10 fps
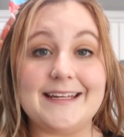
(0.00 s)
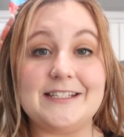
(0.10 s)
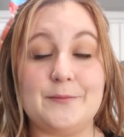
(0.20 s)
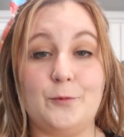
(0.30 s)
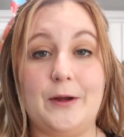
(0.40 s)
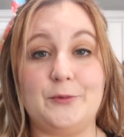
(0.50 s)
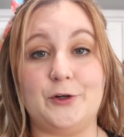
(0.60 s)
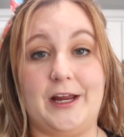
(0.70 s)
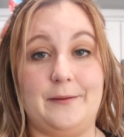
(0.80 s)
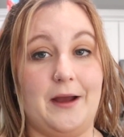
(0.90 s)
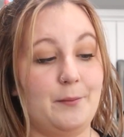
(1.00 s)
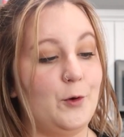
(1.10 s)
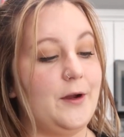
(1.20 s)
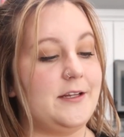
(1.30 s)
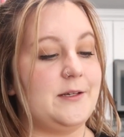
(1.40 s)
and some whipped cream. I'm
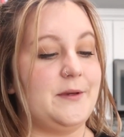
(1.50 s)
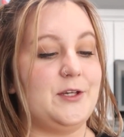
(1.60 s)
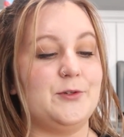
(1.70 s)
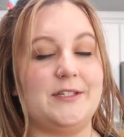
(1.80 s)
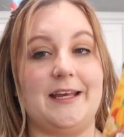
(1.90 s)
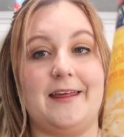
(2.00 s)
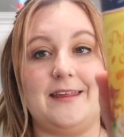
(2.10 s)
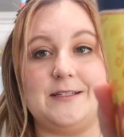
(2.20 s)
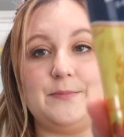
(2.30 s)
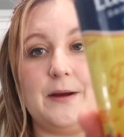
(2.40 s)
going to be using this